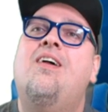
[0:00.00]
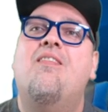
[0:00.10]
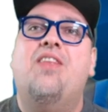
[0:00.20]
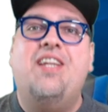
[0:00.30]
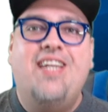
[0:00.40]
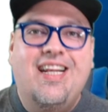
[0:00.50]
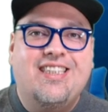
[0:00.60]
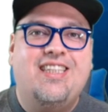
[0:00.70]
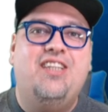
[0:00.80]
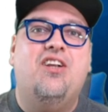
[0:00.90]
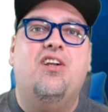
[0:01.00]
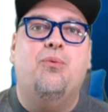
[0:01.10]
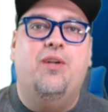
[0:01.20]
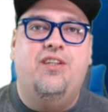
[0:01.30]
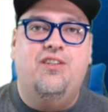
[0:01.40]
the next thing you're going to
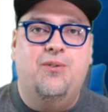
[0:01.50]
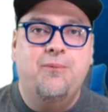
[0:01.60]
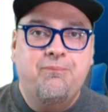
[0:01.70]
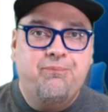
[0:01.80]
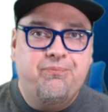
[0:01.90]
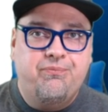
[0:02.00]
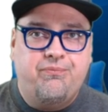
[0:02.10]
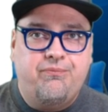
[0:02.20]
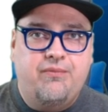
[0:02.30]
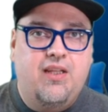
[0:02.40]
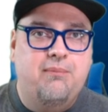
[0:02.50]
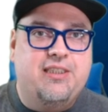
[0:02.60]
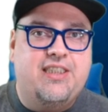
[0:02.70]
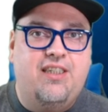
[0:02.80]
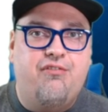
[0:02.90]
want to do, let me
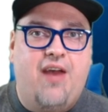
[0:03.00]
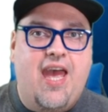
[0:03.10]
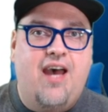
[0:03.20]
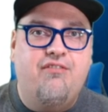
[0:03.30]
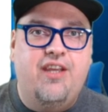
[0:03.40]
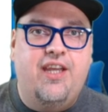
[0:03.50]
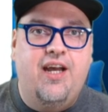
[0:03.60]
see if I have a